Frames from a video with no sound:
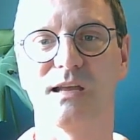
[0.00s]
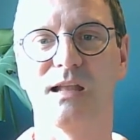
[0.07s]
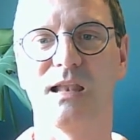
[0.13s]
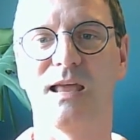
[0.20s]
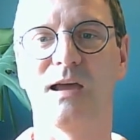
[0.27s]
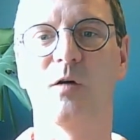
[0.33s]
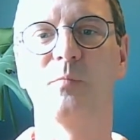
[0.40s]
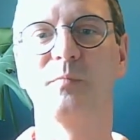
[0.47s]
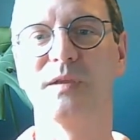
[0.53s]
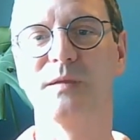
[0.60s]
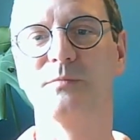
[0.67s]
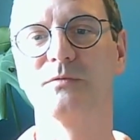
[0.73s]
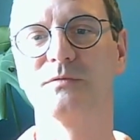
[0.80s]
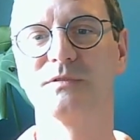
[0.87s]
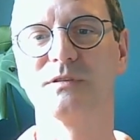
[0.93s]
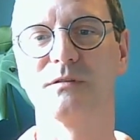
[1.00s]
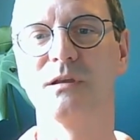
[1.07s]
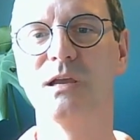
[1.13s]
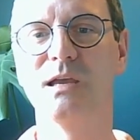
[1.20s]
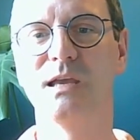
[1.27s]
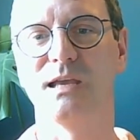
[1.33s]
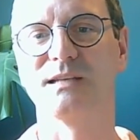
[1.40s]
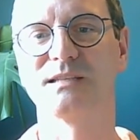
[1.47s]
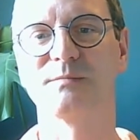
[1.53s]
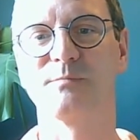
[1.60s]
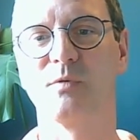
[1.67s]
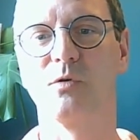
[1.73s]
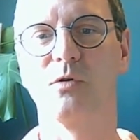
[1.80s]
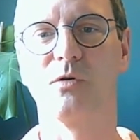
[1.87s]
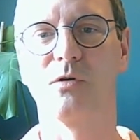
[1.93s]
allow people to
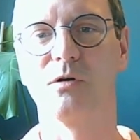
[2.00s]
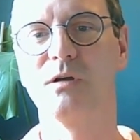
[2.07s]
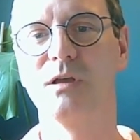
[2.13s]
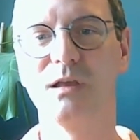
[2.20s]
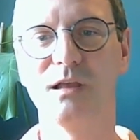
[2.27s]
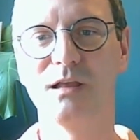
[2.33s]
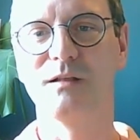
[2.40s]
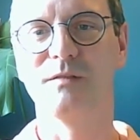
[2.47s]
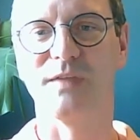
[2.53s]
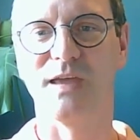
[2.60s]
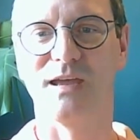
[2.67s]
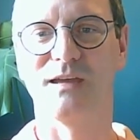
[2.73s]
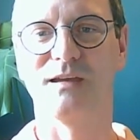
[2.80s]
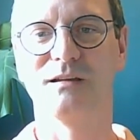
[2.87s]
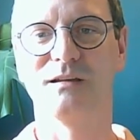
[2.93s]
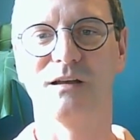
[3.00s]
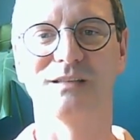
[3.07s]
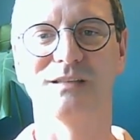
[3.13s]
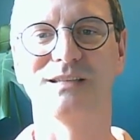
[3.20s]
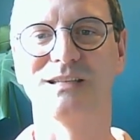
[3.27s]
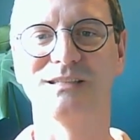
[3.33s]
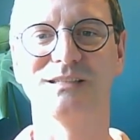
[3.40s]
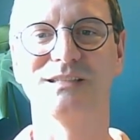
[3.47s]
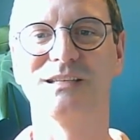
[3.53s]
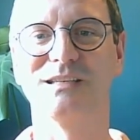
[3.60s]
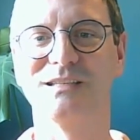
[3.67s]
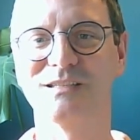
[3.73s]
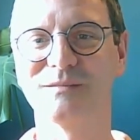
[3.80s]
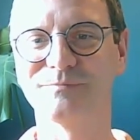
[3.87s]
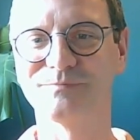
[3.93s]
explore their
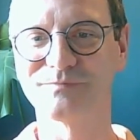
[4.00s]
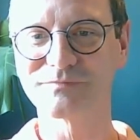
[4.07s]
identities,